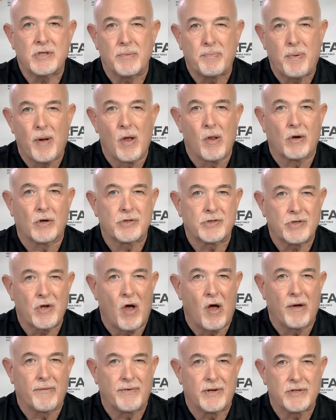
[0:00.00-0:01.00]
the polar
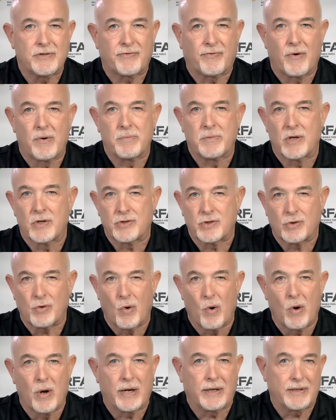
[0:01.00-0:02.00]
solvents from
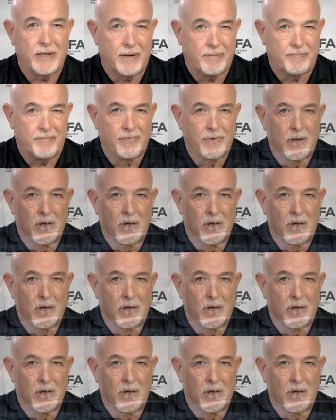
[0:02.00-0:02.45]
destroying them.